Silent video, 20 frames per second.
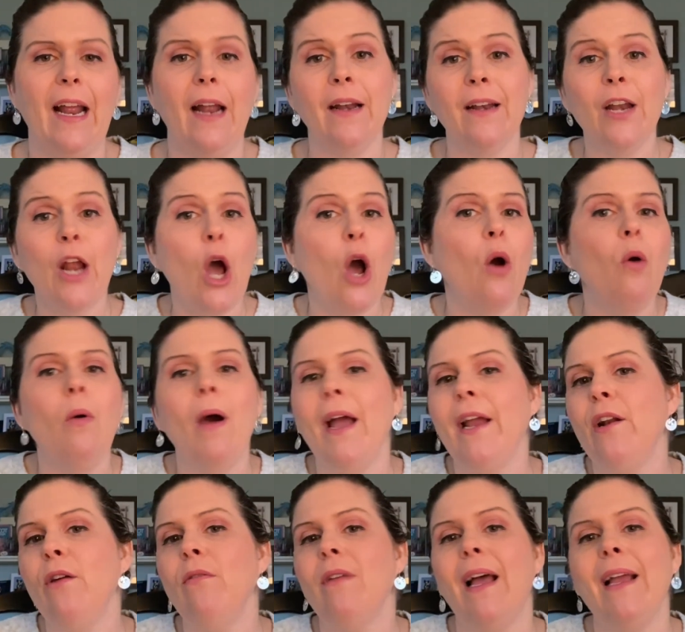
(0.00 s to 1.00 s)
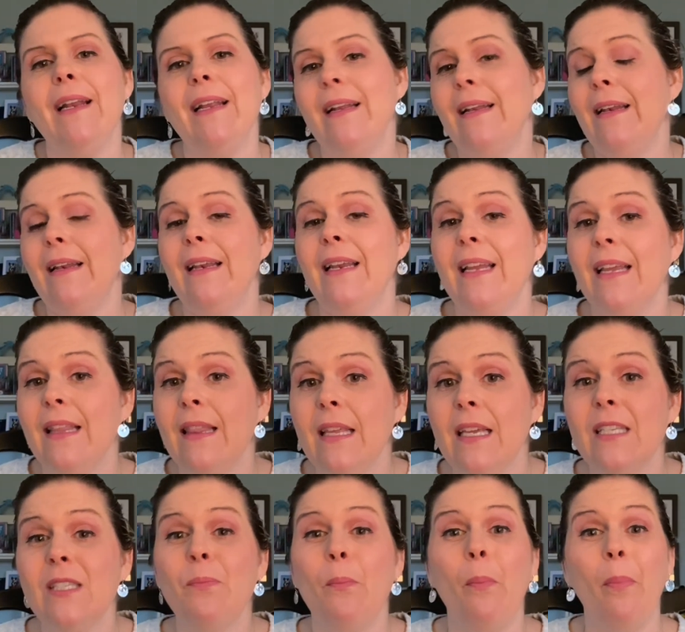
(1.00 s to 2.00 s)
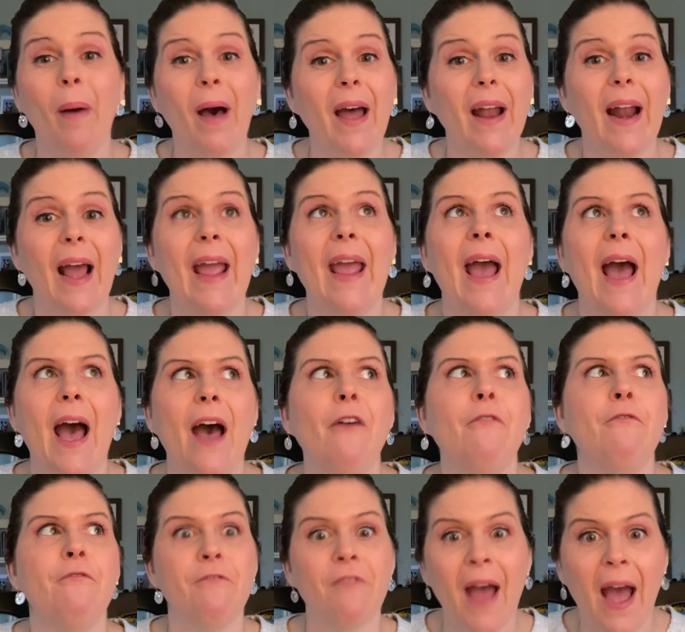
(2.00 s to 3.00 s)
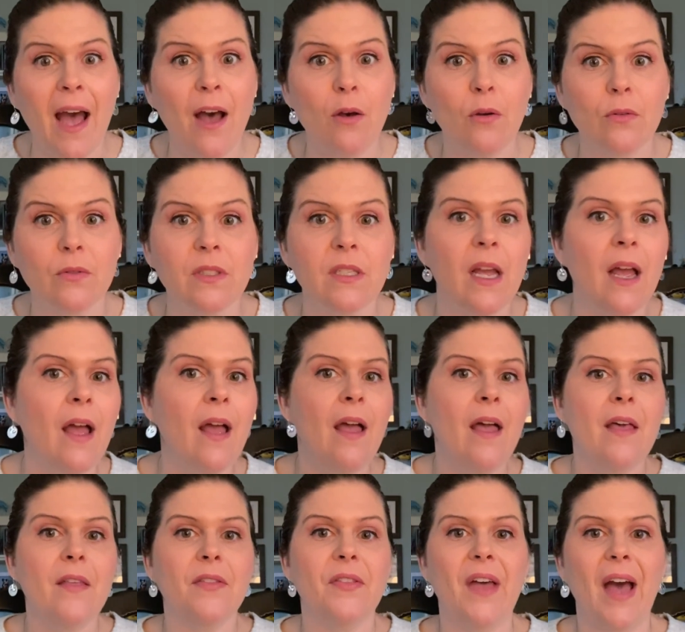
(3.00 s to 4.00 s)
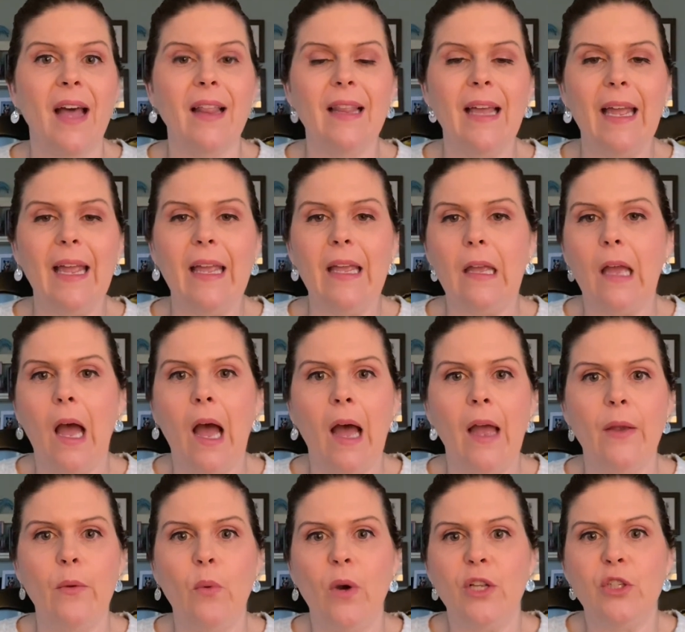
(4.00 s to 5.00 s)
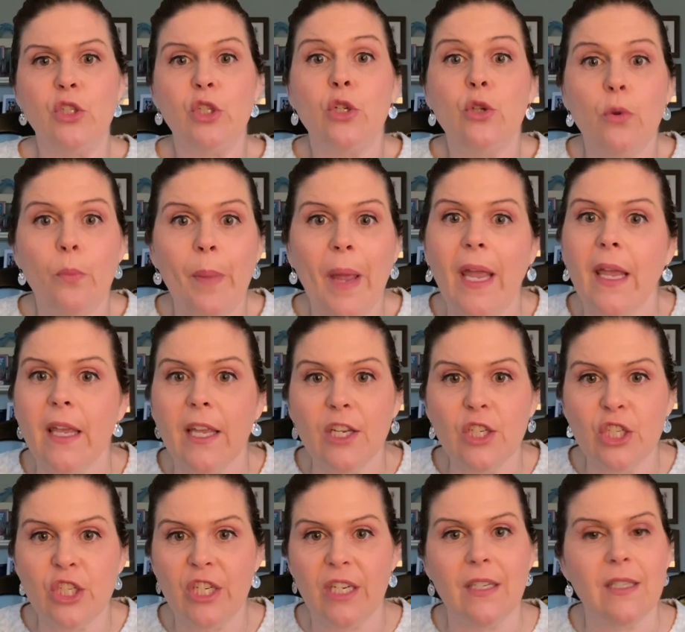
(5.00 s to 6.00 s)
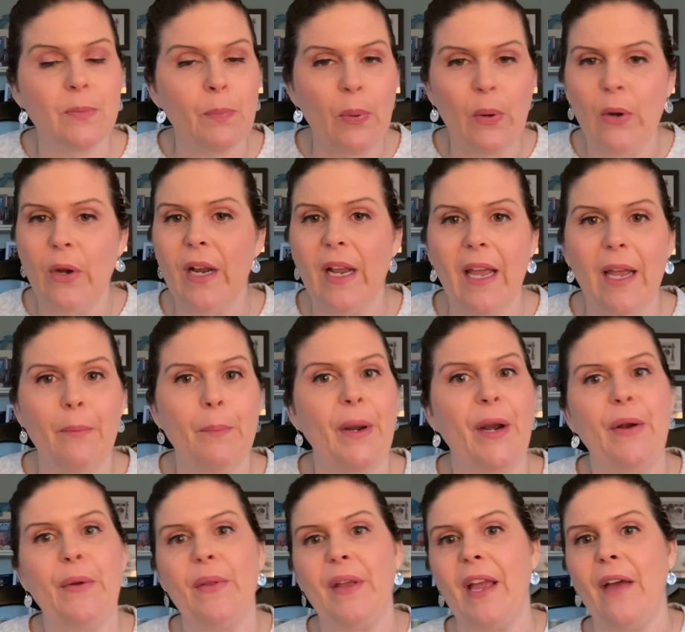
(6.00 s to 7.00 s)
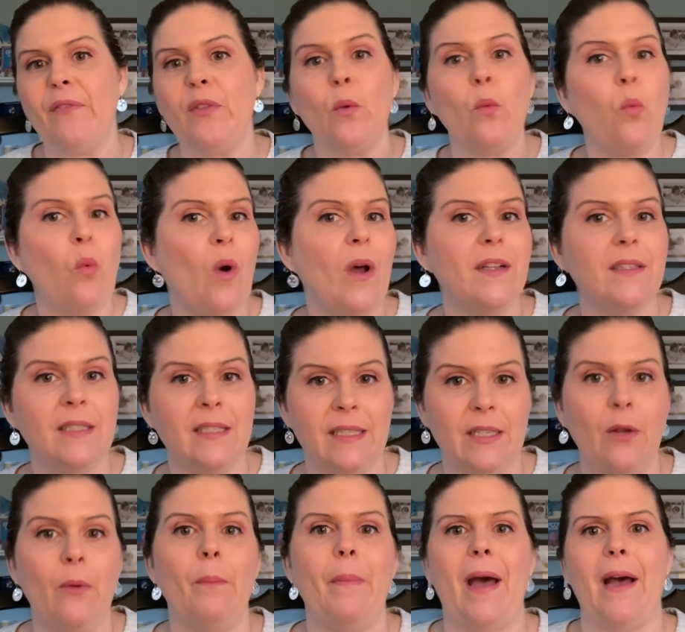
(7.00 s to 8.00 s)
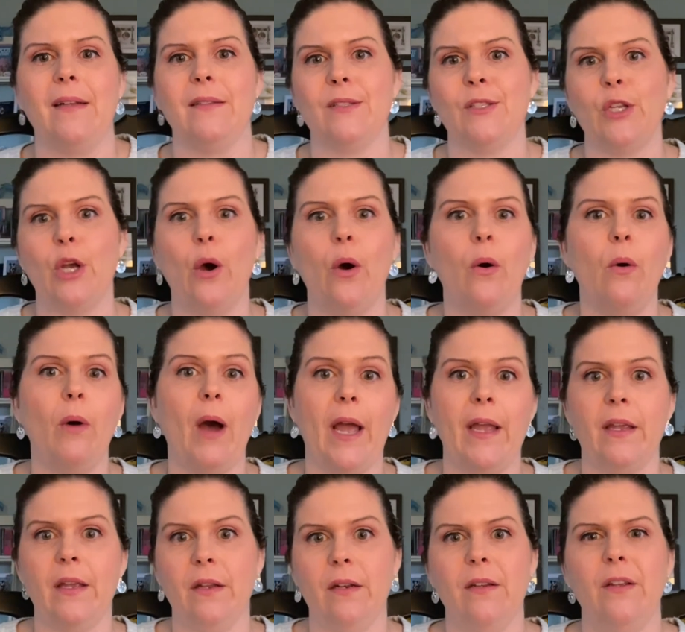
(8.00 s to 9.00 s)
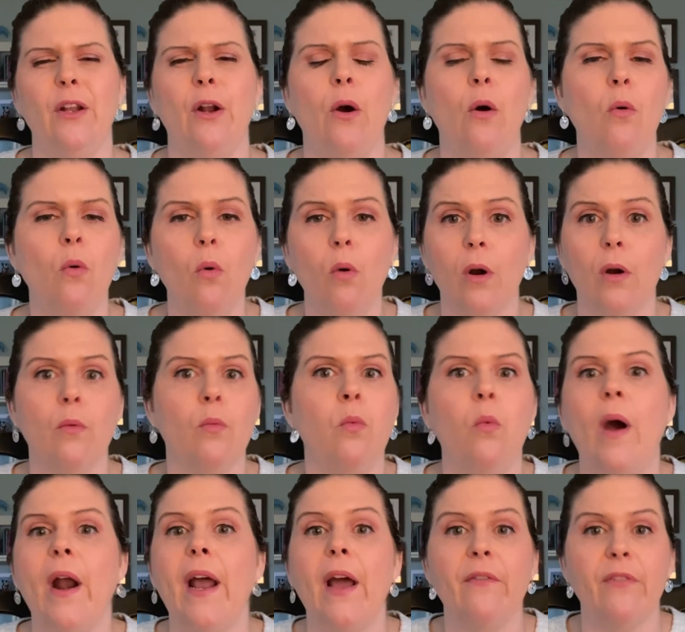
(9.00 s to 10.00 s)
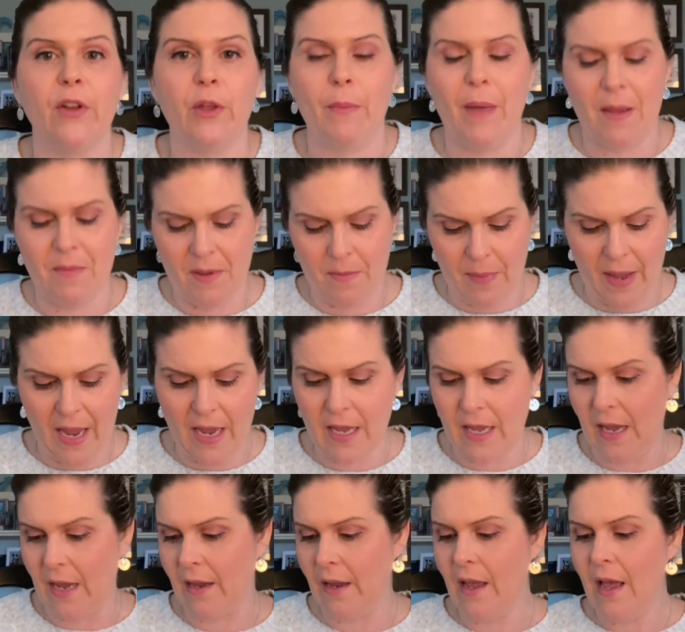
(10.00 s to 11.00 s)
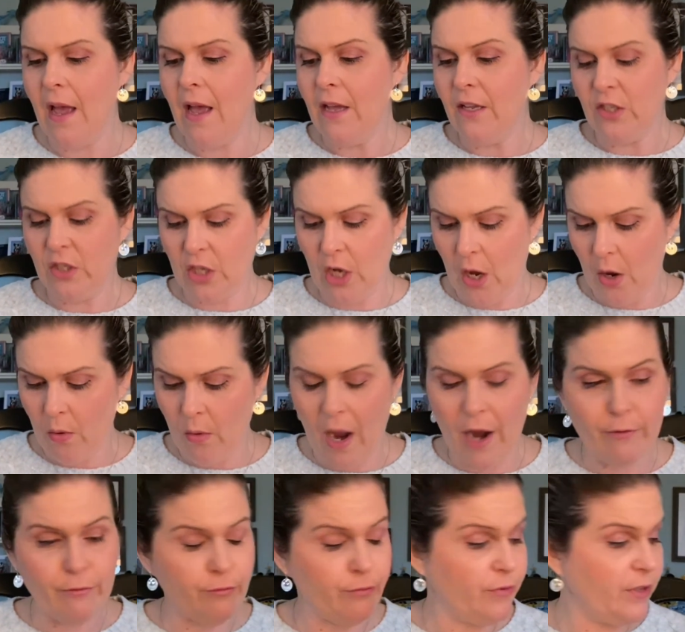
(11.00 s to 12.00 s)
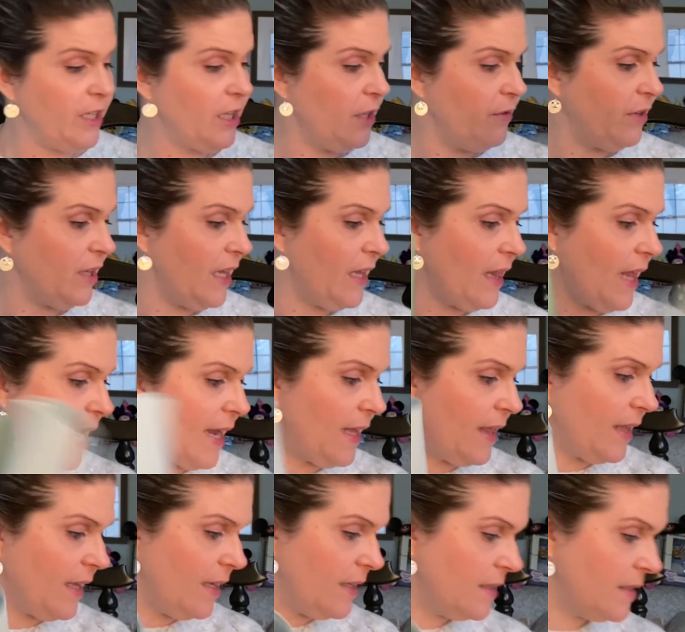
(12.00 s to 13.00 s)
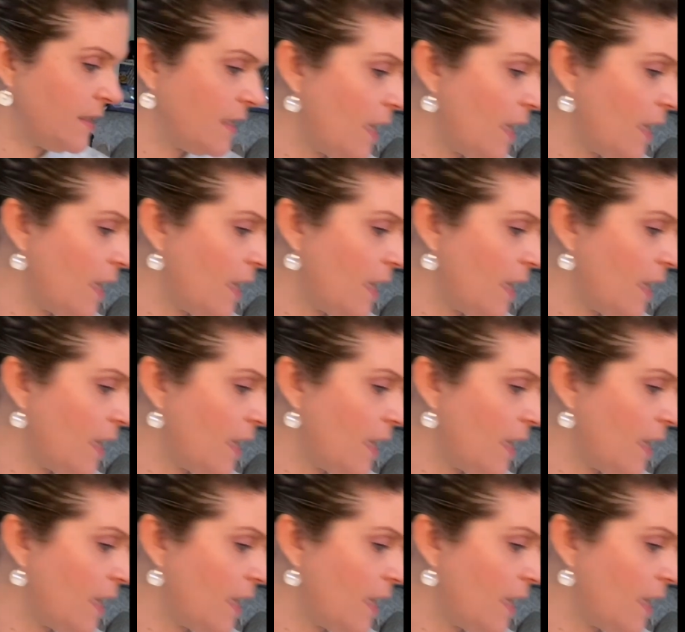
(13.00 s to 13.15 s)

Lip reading: And no, I didn't need these, but I have found that, like, I want 2 baking sheets put in, but I only have the 1 silk mat, so I can, or whatever you may be baking. So I really, really like these.